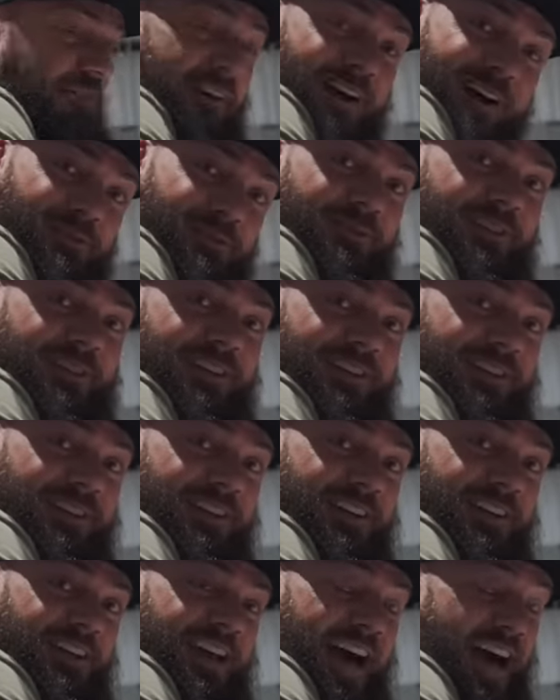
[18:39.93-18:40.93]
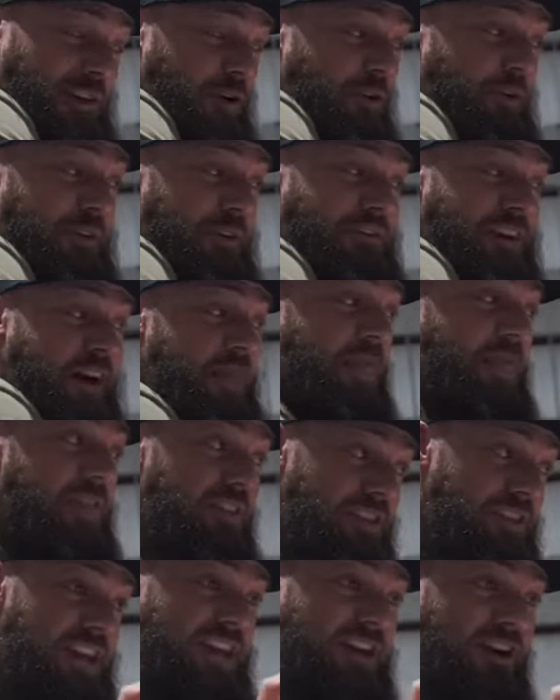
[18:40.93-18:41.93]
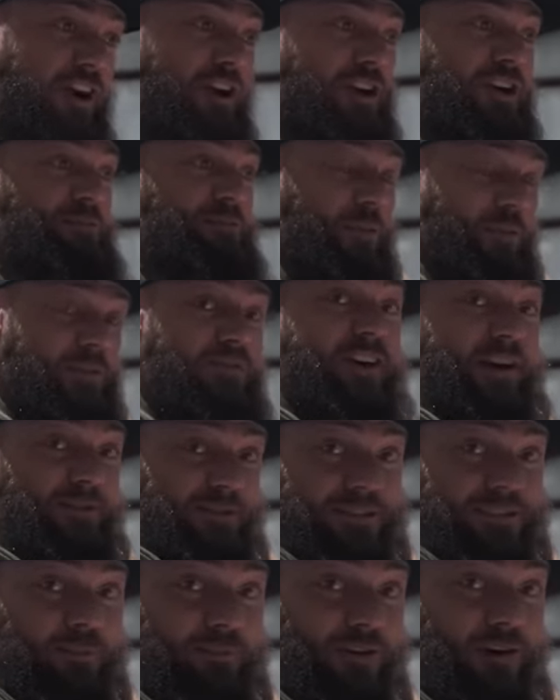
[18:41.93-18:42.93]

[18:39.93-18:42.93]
found, I don't know if we found the cards, but we found some